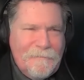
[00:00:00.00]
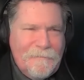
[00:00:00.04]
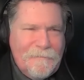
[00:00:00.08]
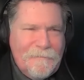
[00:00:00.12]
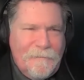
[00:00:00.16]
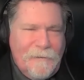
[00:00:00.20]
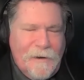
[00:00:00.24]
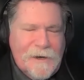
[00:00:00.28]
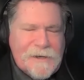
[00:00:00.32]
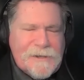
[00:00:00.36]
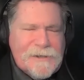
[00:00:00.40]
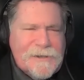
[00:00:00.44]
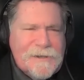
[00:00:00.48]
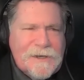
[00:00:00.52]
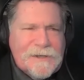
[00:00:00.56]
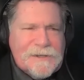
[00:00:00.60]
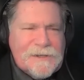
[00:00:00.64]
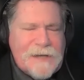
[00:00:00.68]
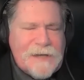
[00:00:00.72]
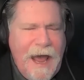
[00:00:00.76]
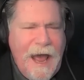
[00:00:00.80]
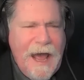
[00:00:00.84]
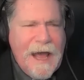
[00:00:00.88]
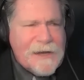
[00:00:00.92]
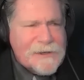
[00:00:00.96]
Russian
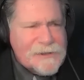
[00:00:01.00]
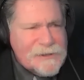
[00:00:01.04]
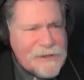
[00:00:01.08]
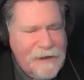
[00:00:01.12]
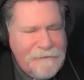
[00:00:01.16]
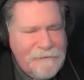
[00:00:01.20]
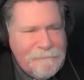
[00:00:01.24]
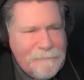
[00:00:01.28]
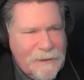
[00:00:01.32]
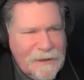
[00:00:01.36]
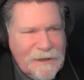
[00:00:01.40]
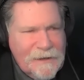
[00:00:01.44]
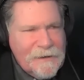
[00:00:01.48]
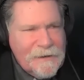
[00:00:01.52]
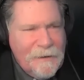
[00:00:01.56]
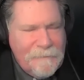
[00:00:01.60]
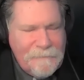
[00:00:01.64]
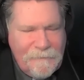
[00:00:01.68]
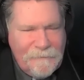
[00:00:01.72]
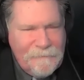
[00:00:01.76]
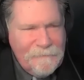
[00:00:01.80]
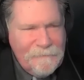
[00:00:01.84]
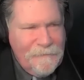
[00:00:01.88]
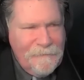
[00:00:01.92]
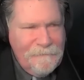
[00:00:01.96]
attacks have been
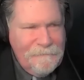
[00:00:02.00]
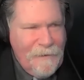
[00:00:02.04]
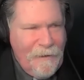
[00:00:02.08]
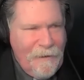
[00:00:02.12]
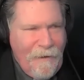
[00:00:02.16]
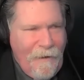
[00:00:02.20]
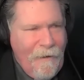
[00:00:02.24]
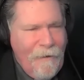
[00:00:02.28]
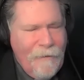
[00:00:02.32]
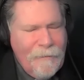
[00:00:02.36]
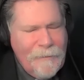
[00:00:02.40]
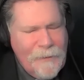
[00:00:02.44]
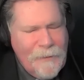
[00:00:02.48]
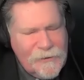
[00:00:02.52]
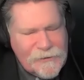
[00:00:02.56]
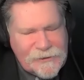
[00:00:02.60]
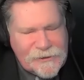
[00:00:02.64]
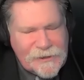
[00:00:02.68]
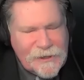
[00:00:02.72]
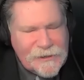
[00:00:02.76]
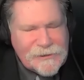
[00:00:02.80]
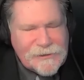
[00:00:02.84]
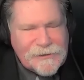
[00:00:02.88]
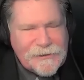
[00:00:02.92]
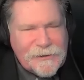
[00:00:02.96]
almost
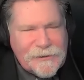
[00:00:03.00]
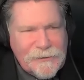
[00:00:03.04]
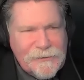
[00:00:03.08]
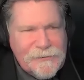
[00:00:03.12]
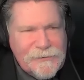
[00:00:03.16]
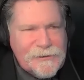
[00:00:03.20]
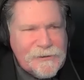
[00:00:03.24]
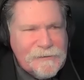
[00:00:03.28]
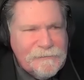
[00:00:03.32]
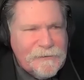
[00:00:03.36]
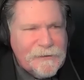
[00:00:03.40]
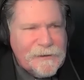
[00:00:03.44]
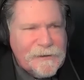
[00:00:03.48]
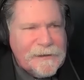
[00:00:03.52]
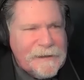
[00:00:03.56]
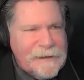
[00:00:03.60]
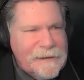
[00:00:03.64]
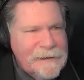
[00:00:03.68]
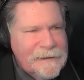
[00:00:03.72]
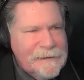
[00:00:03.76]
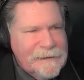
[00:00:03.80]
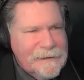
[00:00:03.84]
exclusively